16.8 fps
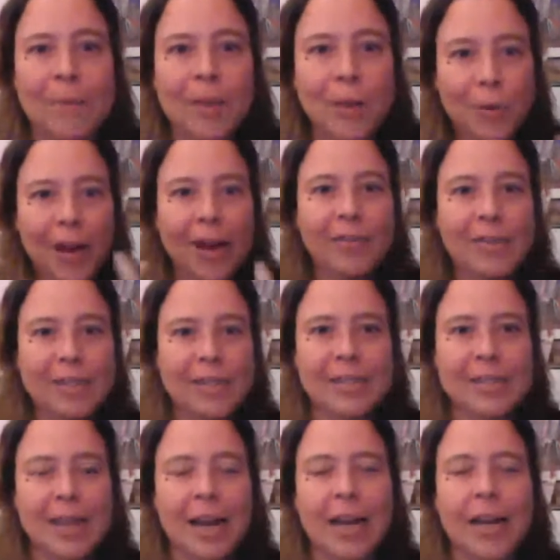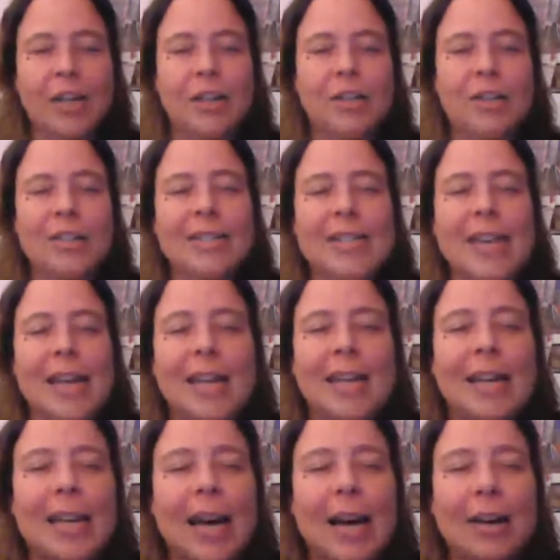You have a desire, you're
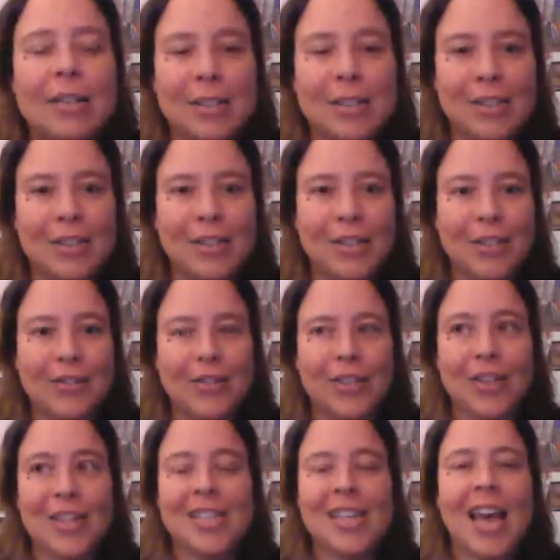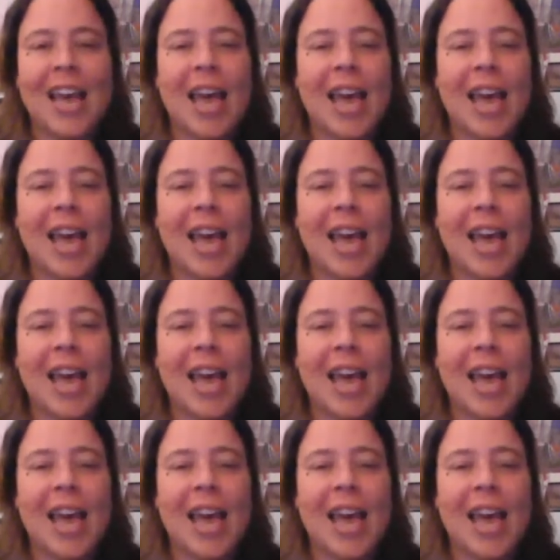sending it out into the universe.